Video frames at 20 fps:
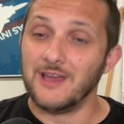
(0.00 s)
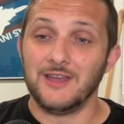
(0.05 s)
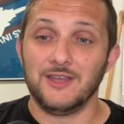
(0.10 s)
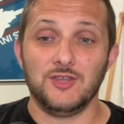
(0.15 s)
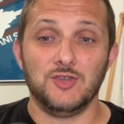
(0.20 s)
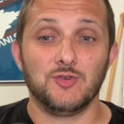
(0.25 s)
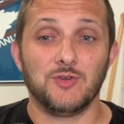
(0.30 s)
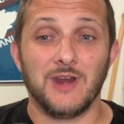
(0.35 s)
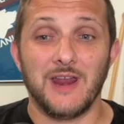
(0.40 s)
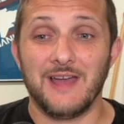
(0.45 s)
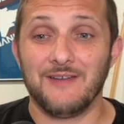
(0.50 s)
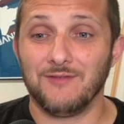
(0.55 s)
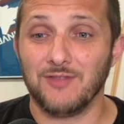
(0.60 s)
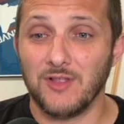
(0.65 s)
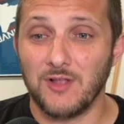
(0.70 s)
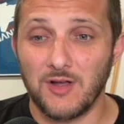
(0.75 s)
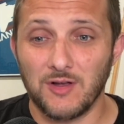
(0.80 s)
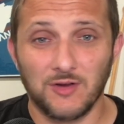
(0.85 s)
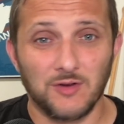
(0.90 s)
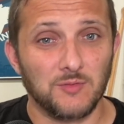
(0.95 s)
You can have
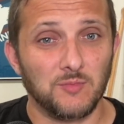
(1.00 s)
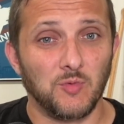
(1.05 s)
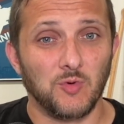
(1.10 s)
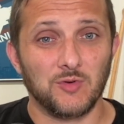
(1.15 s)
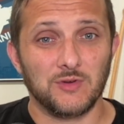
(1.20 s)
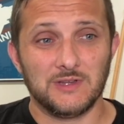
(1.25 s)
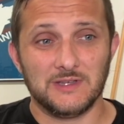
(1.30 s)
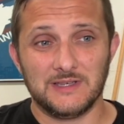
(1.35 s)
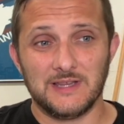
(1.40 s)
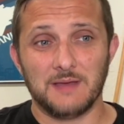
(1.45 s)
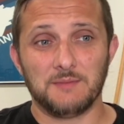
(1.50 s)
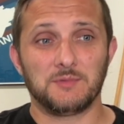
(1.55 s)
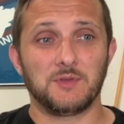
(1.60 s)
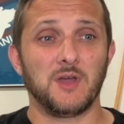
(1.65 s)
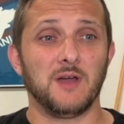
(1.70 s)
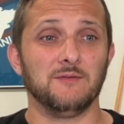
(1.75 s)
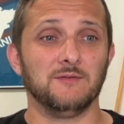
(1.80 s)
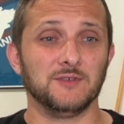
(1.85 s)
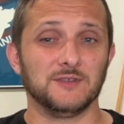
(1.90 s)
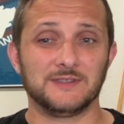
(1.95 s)
longer, more in-depth
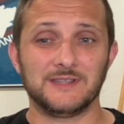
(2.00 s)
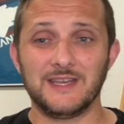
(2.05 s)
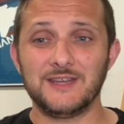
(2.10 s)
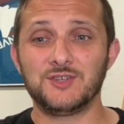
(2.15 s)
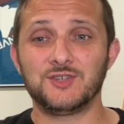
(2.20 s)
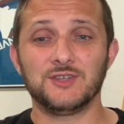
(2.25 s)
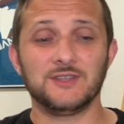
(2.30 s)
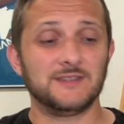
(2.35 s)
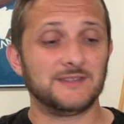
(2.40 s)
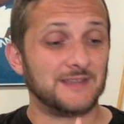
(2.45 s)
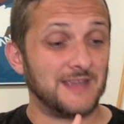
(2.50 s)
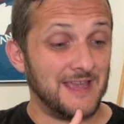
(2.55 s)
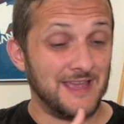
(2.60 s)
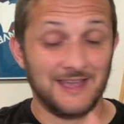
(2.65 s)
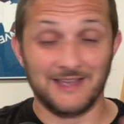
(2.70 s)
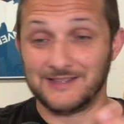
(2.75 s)
conversations.